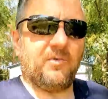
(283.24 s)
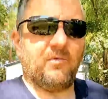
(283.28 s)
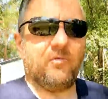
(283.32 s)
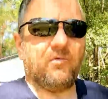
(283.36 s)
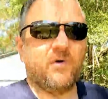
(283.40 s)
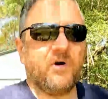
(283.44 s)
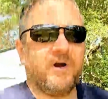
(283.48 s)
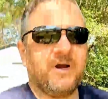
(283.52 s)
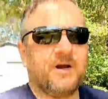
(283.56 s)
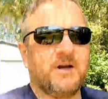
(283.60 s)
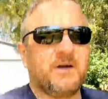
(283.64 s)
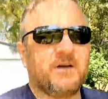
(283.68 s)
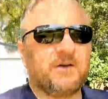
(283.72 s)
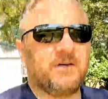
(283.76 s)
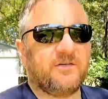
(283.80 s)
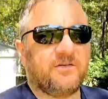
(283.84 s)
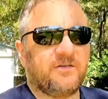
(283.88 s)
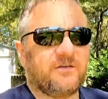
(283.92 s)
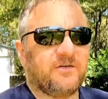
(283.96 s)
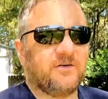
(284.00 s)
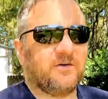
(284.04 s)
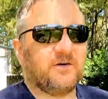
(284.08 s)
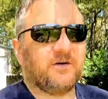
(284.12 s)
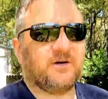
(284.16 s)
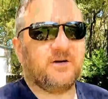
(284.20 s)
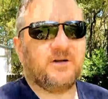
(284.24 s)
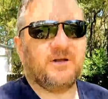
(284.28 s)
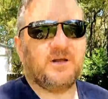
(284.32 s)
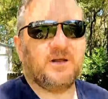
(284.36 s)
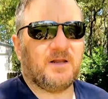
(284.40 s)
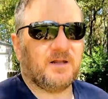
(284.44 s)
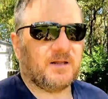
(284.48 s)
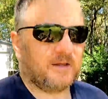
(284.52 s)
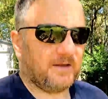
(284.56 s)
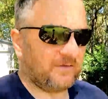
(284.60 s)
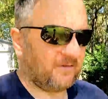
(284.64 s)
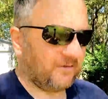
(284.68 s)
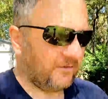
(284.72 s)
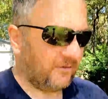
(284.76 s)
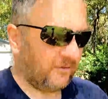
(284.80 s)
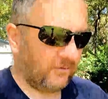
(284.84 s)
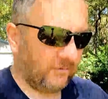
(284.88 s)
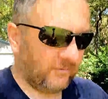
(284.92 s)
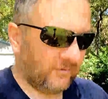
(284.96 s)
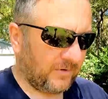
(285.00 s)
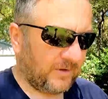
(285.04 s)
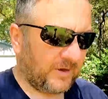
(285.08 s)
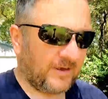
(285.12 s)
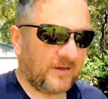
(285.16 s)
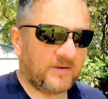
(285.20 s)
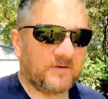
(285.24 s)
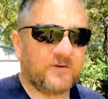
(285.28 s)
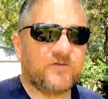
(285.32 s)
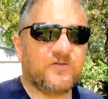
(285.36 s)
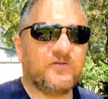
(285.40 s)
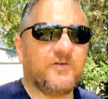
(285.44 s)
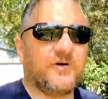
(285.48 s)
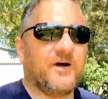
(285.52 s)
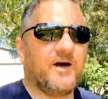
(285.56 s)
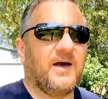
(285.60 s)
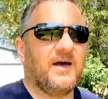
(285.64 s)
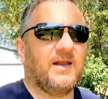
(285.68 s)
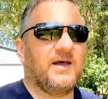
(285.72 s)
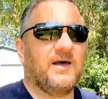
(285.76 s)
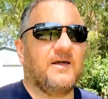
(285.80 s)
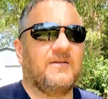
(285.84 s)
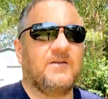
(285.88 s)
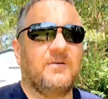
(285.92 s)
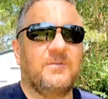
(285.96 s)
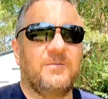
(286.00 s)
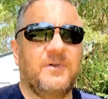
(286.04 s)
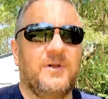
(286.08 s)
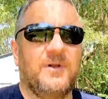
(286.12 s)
but wearing this shirt, and like I said, you really have to try it out to